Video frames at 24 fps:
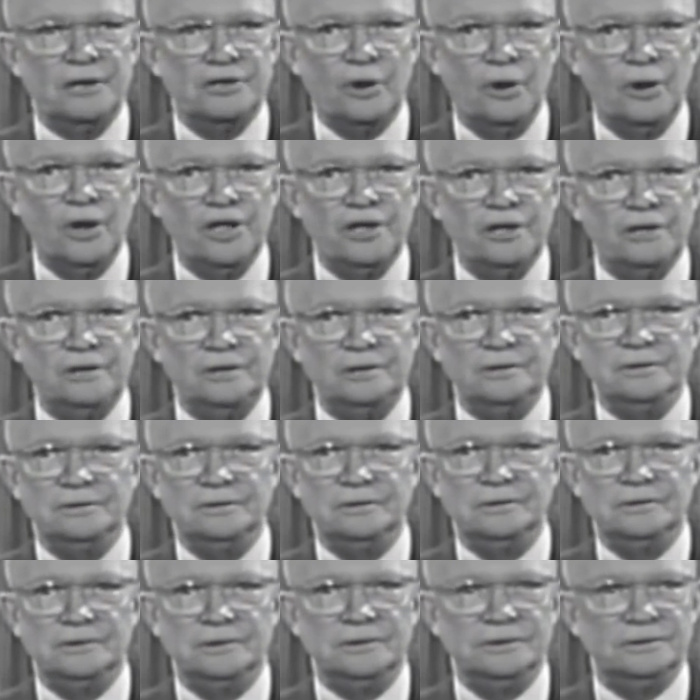Our
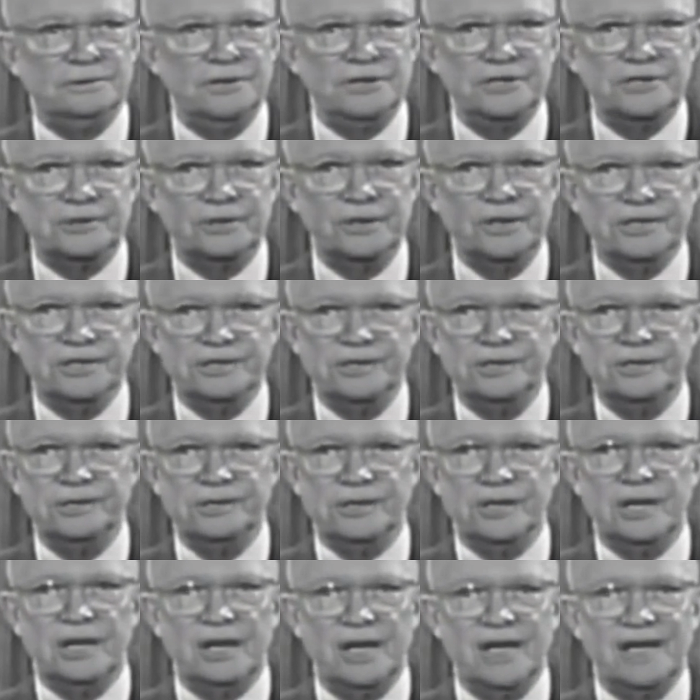toil,
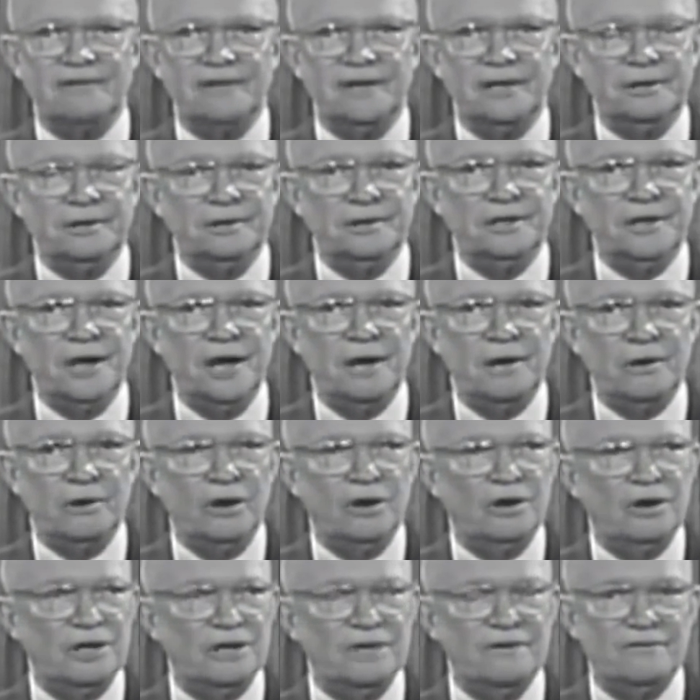resources, and
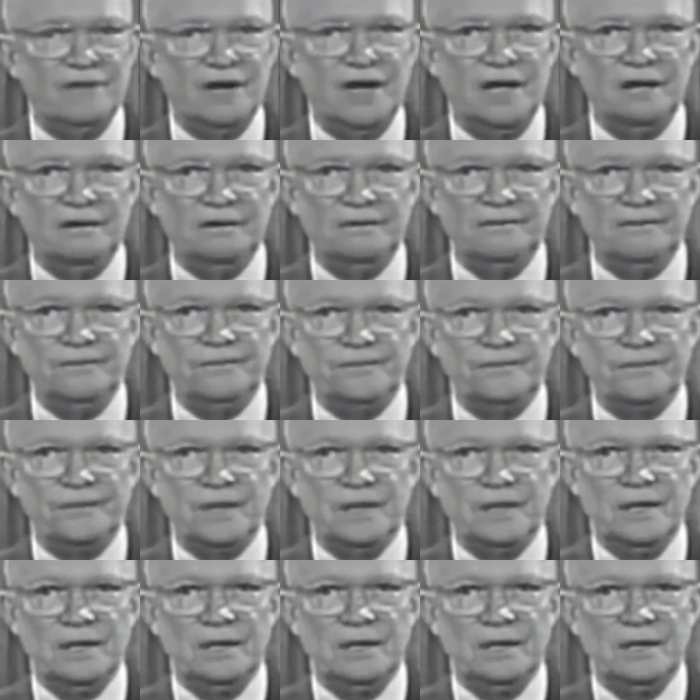livelihood are all involved.